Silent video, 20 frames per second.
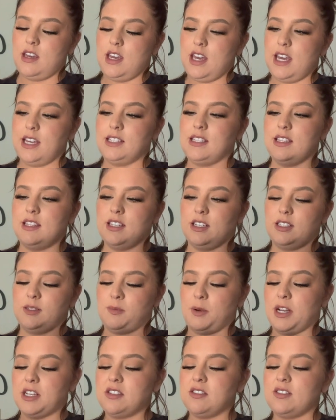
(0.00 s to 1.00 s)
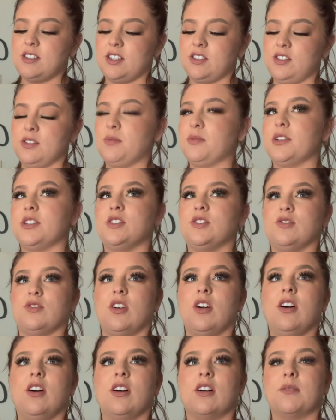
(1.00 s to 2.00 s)
The espresso is actually pretty
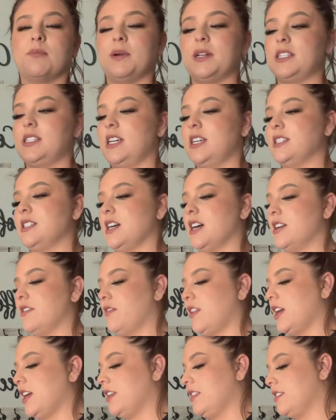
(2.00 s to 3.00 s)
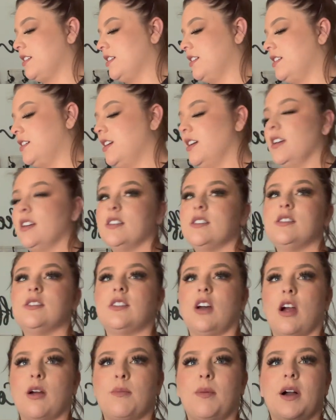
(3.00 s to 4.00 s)
strong, but it tastes kind of like the
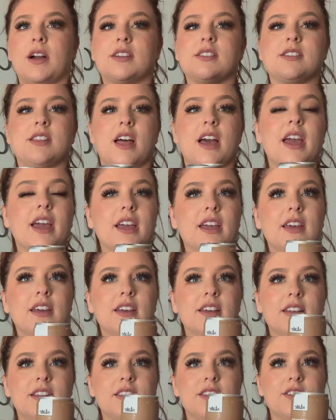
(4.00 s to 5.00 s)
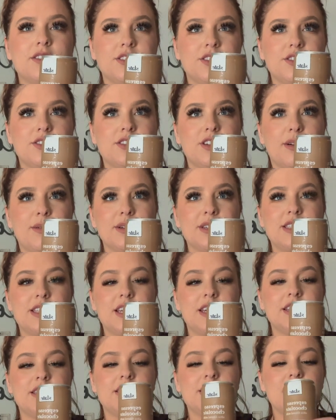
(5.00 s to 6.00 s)
Starbucks, like those little Starbucks
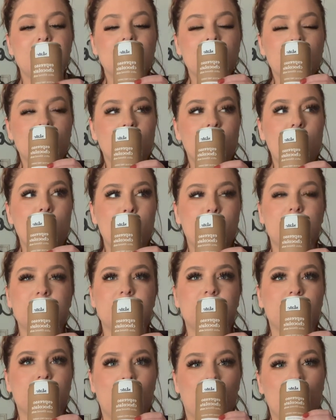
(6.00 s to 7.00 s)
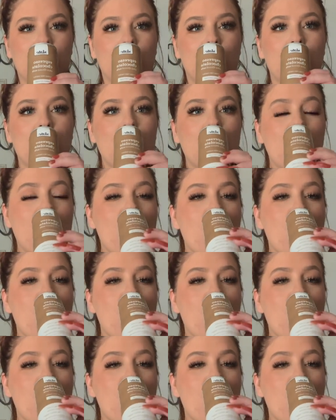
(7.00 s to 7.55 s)
things. You get, but it's stronger.